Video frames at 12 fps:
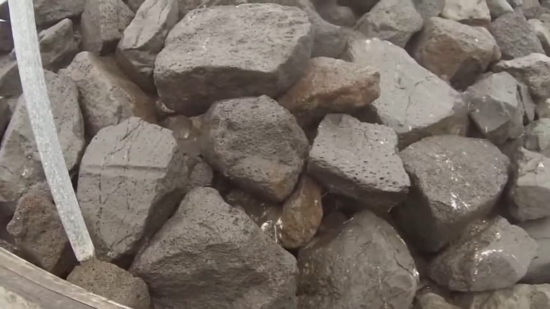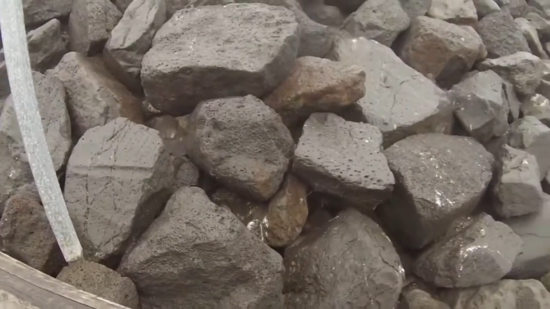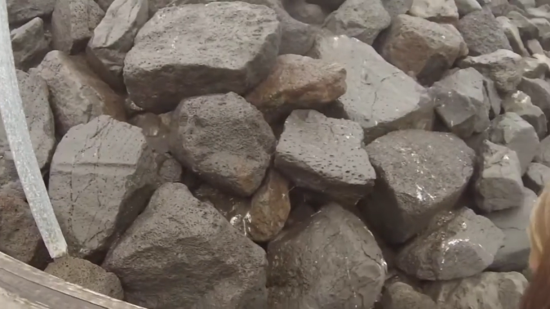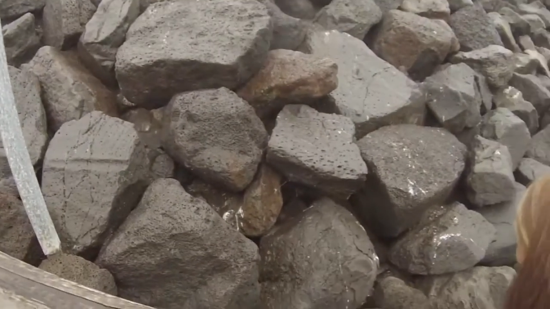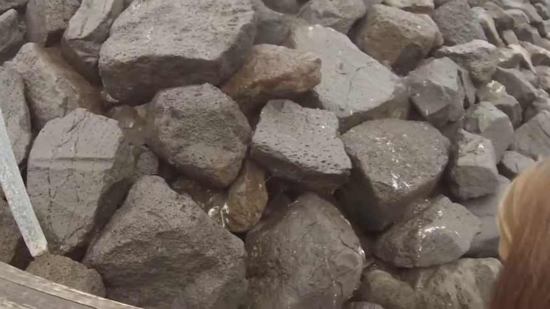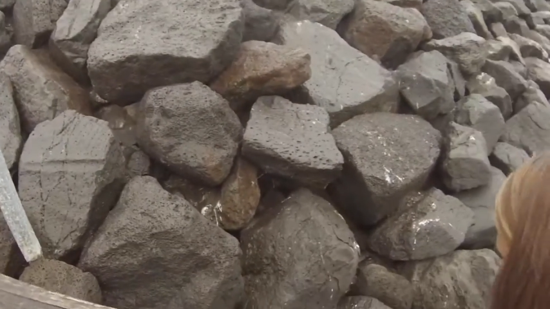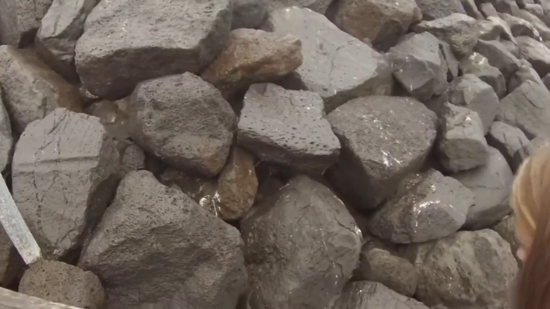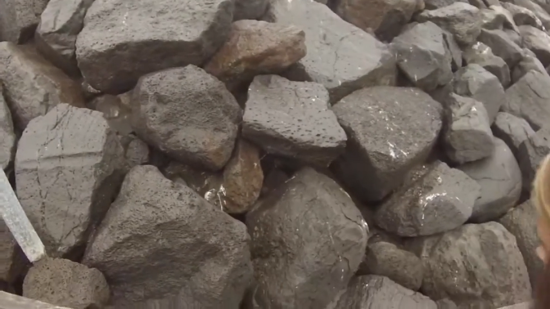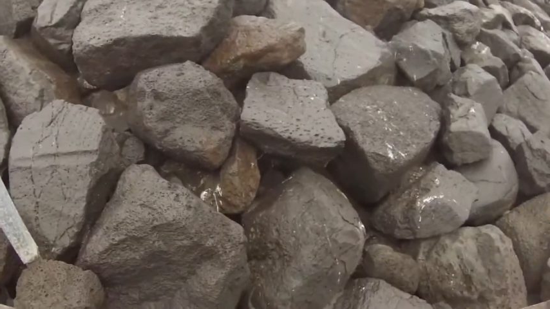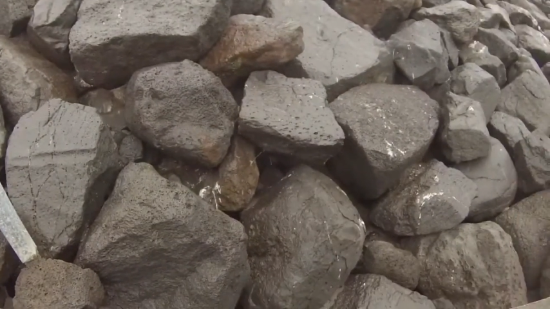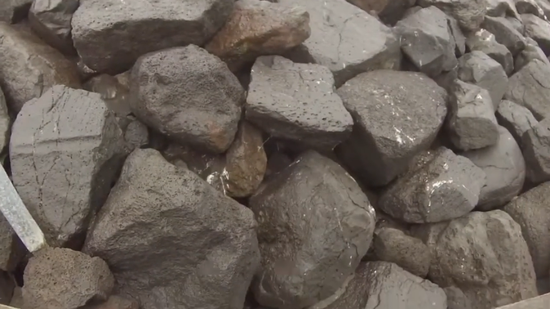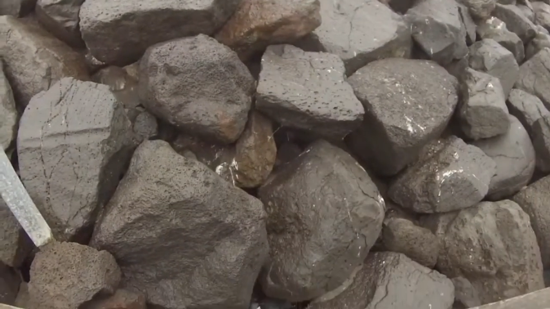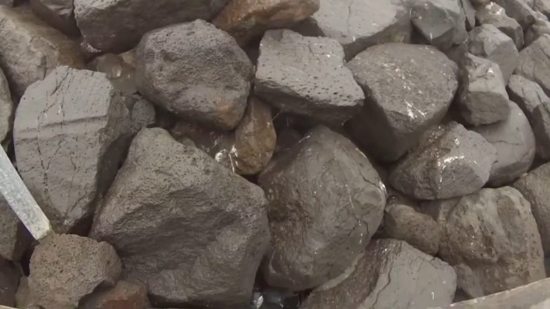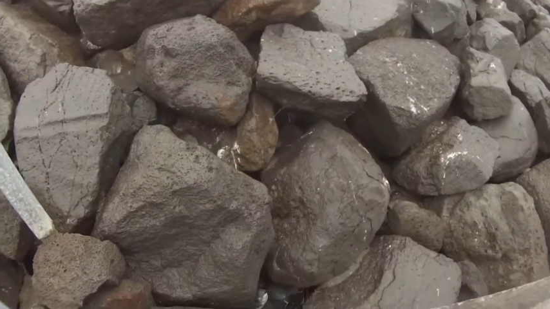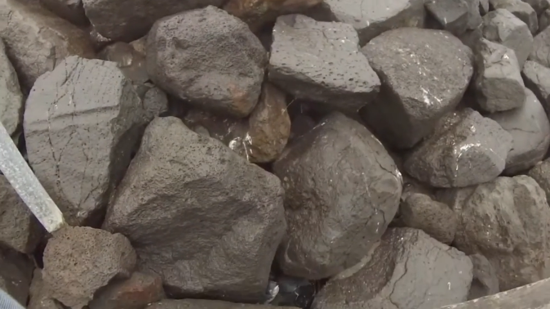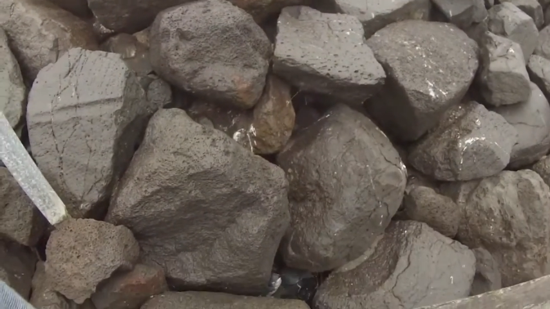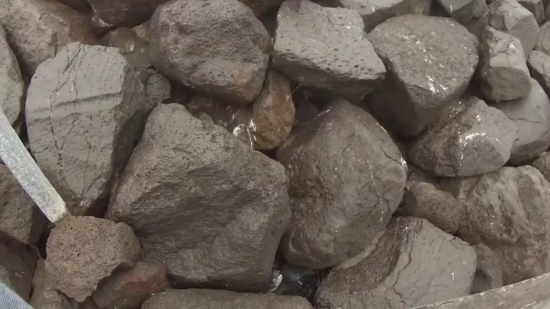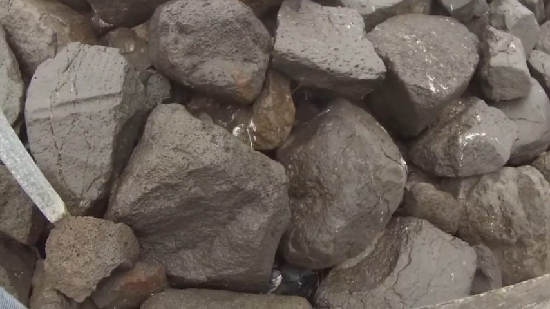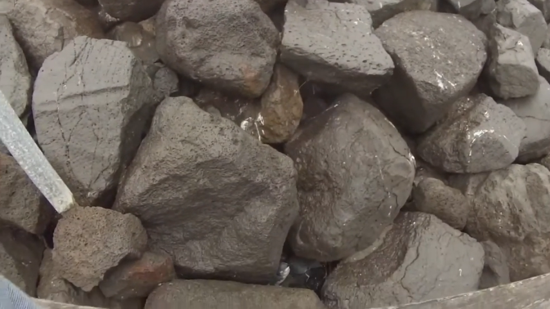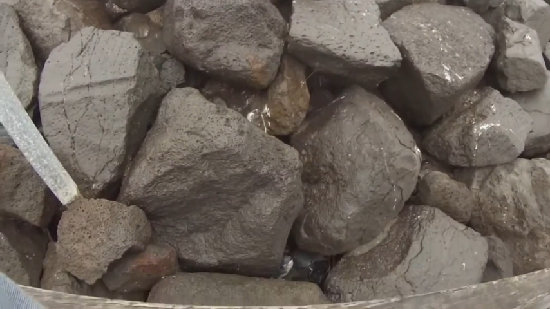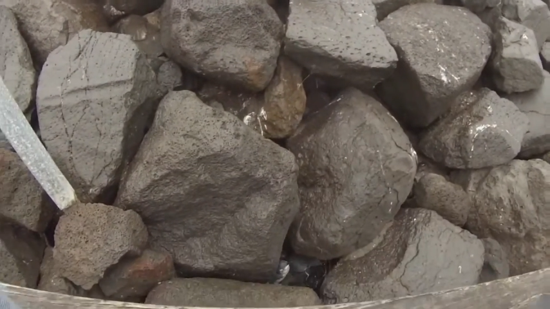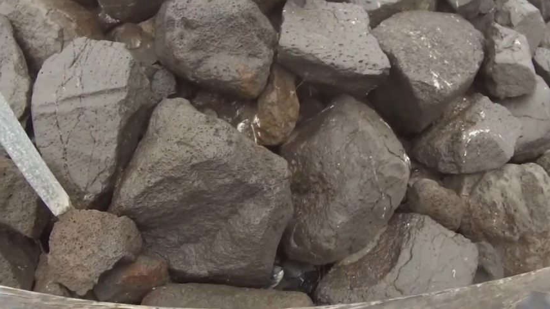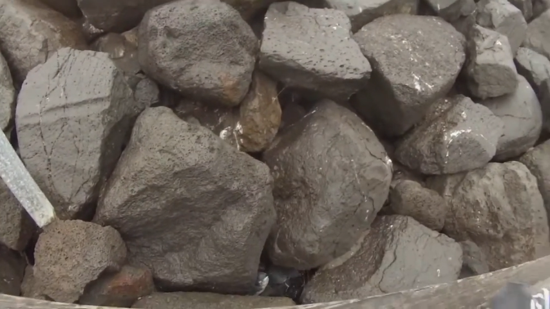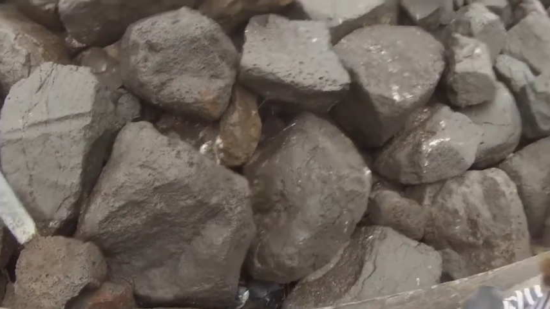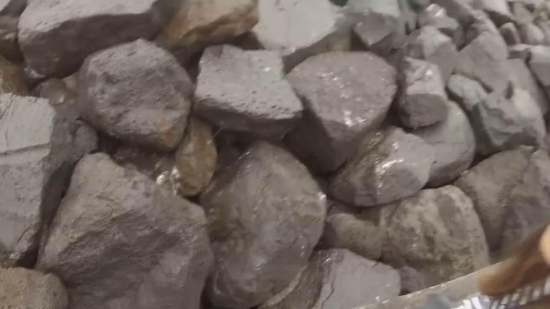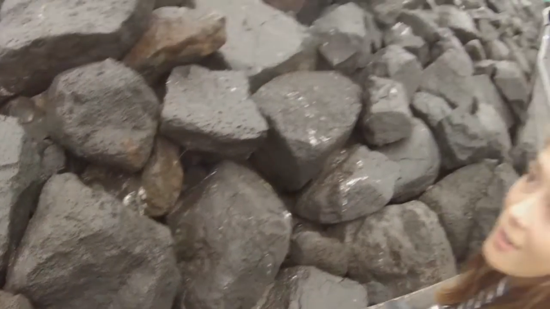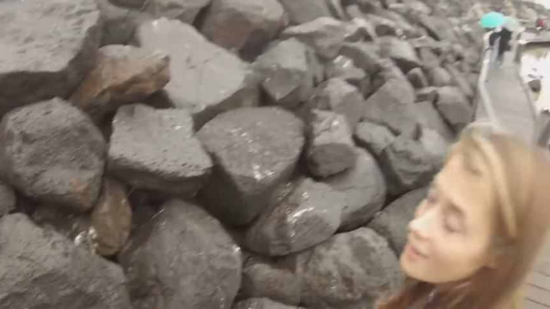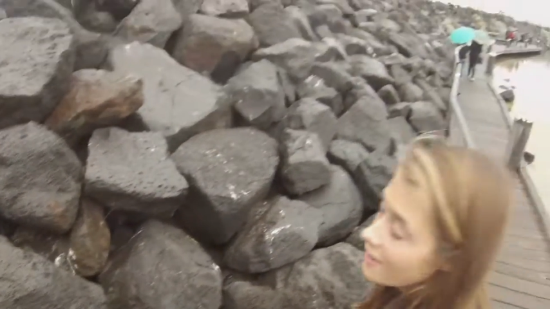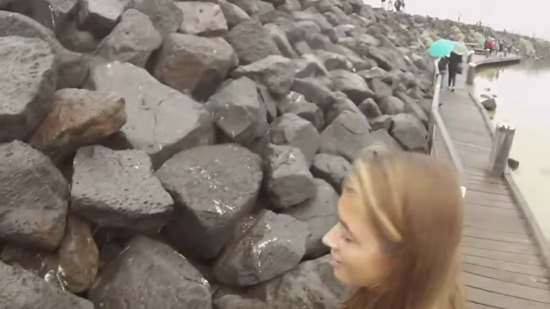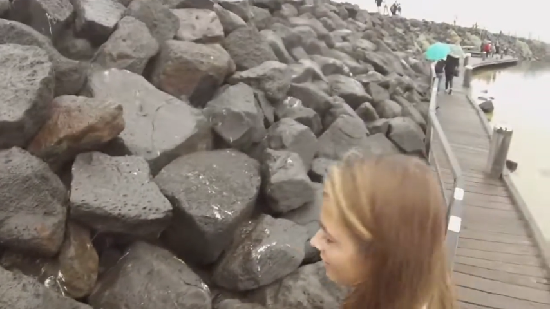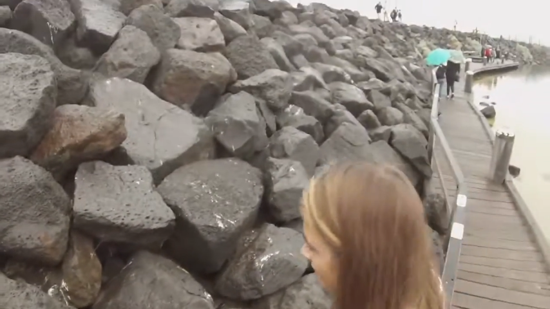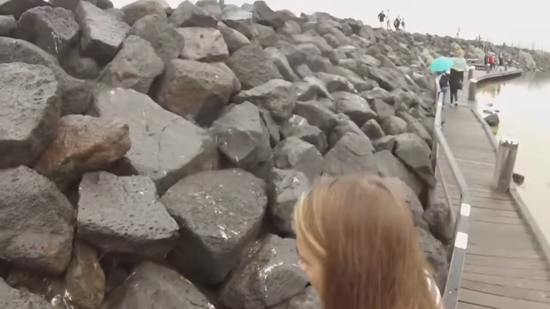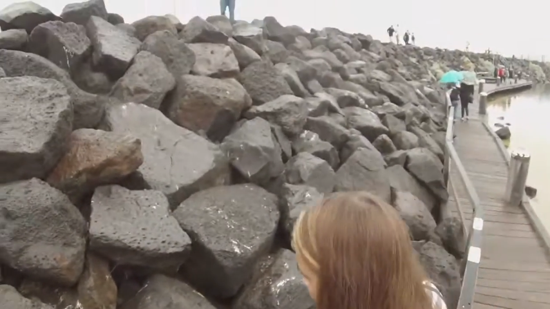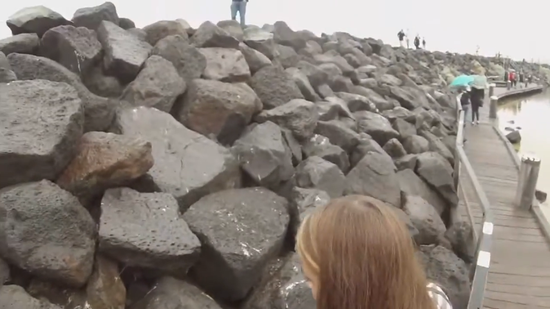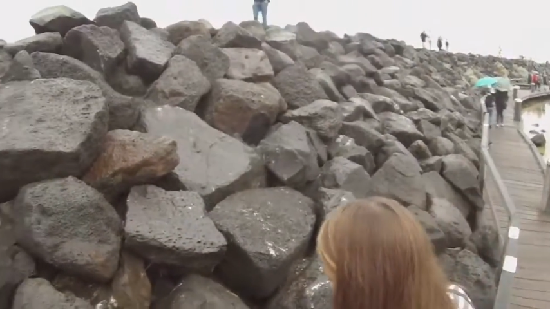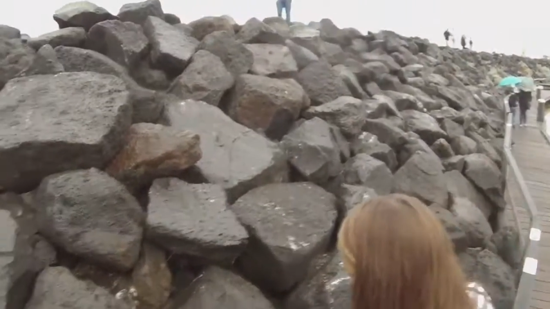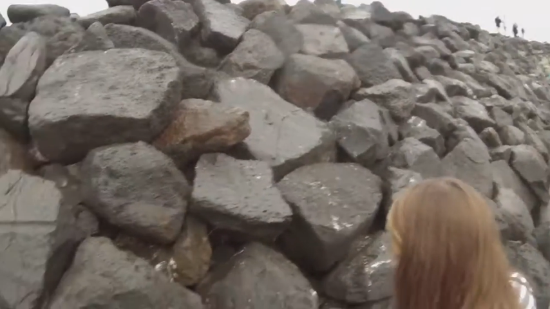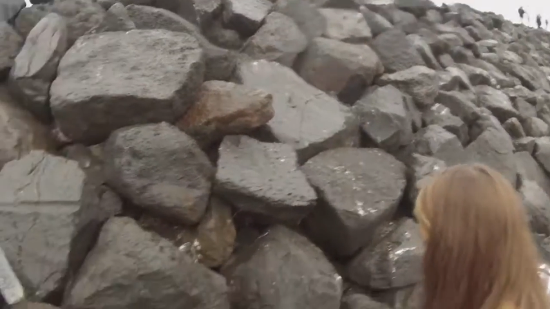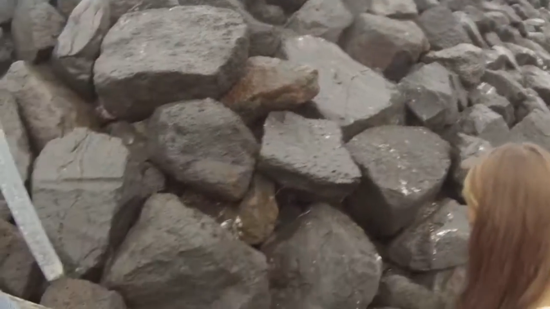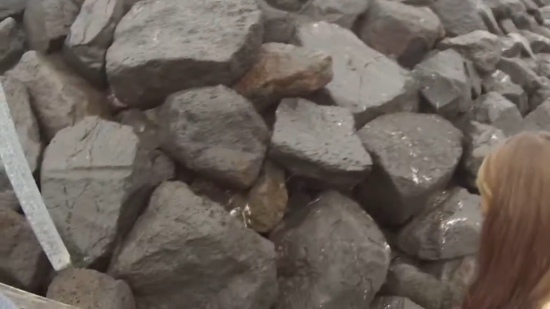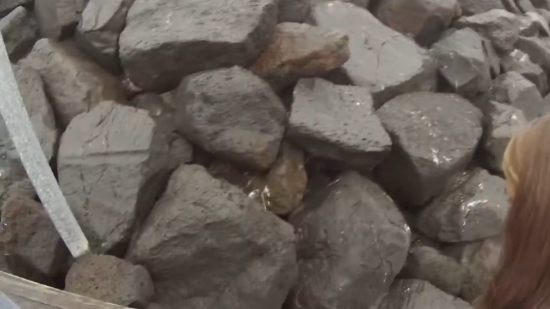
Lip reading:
[unreadable: no face in view]